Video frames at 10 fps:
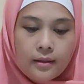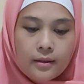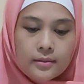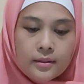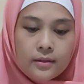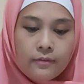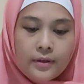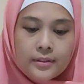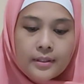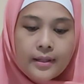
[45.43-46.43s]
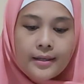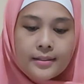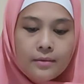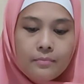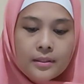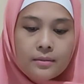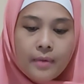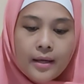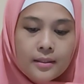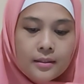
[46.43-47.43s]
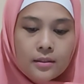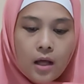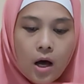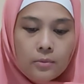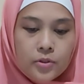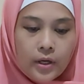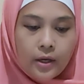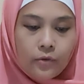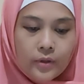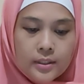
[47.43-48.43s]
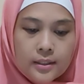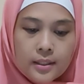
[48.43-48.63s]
This is a fascinating mathematical object which